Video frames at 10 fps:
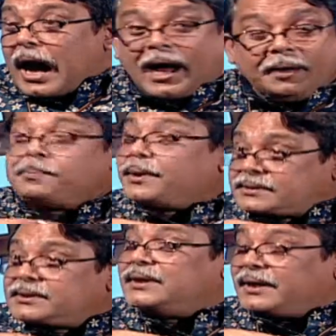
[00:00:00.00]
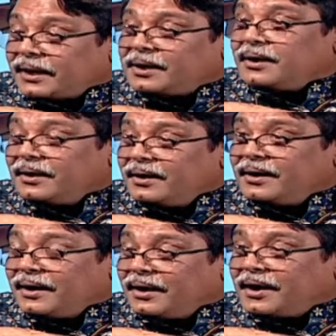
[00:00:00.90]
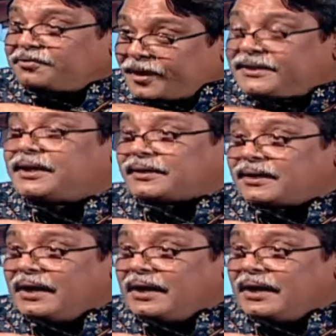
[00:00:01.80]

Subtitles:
I am personally affected.